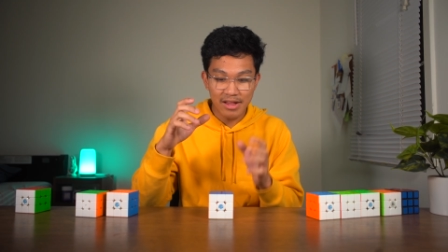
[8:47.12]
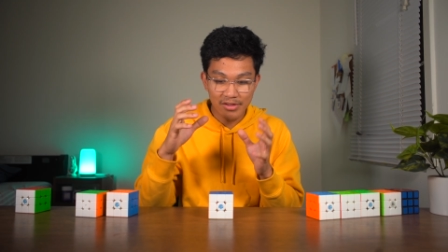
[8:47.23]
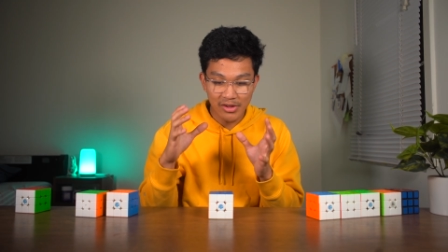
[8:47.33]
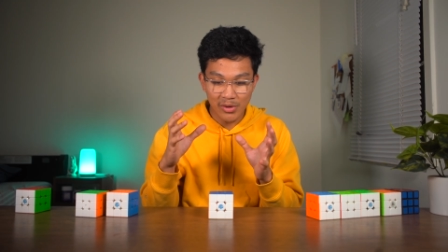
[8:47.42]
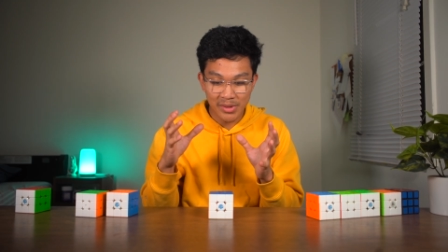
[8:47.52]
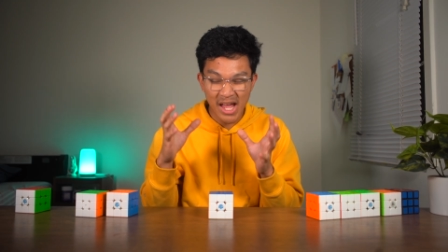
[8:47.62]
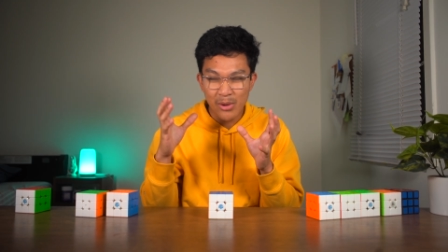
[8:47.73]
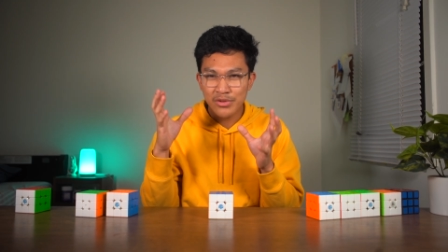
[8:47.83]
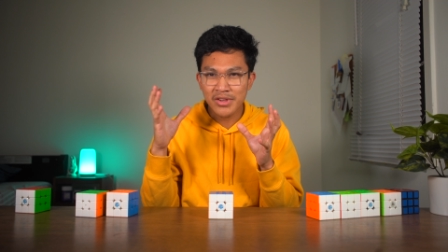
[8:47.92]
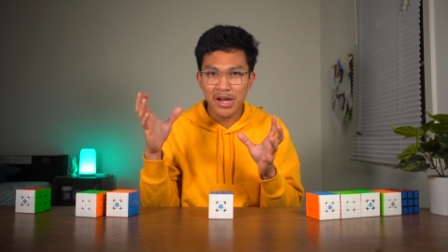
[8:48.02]
And so
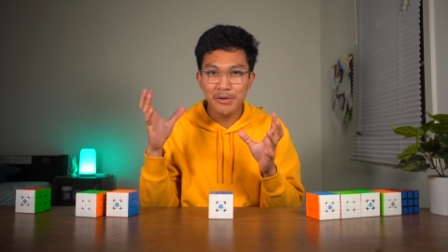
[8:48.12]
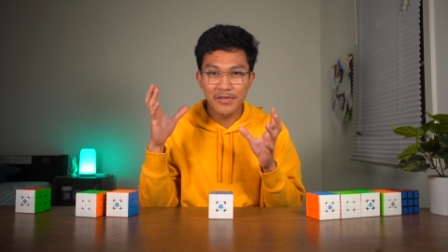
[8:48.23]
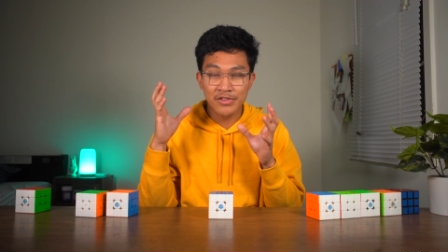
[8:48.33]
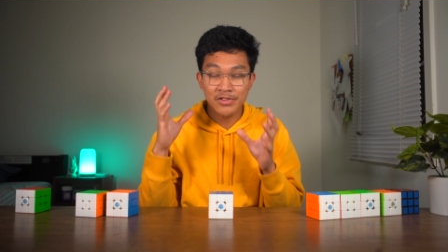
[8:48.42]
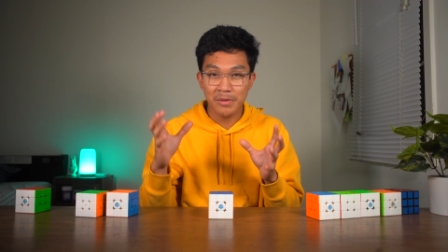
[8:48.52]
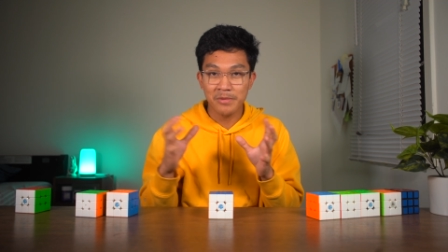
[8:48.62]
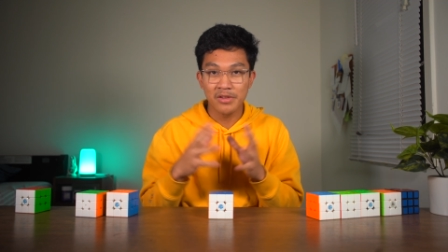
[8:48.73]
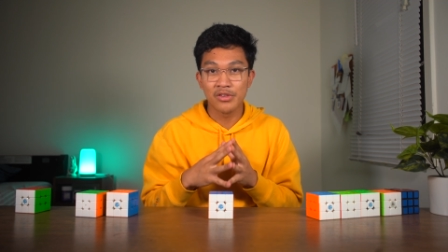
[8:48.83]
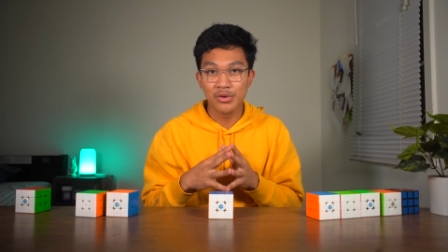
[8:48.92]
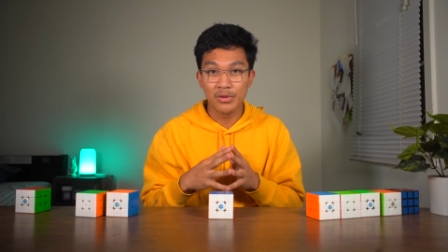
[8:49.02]
that was kind of a
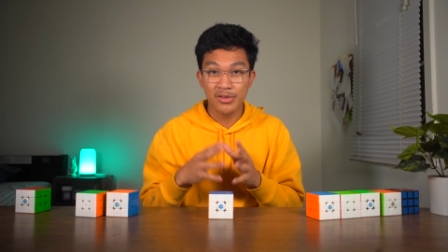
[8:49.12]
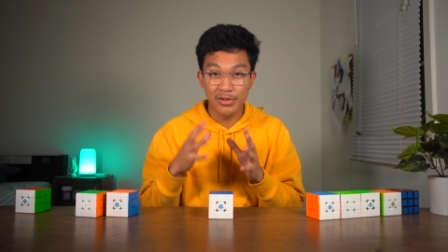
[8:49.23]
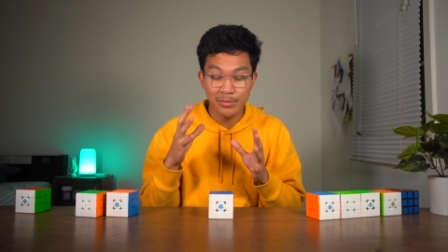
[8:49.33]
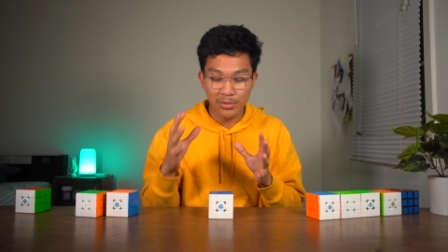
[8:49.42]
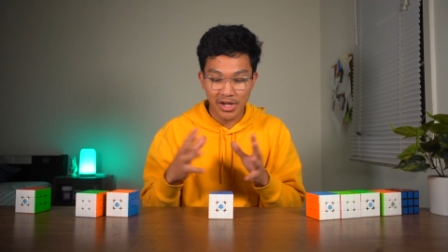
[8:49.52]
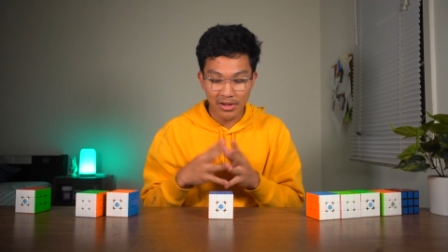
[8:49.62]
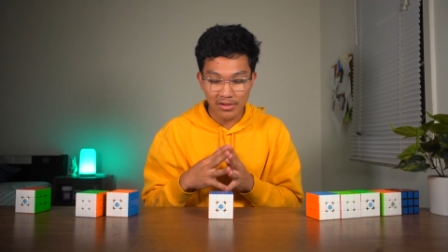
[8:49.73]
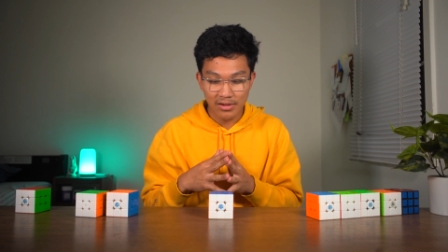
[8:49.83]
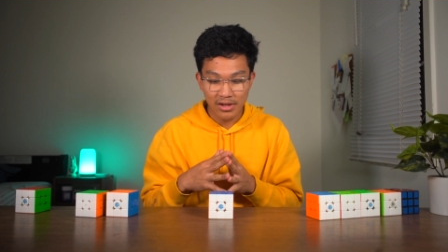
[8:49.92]
substitute to springs.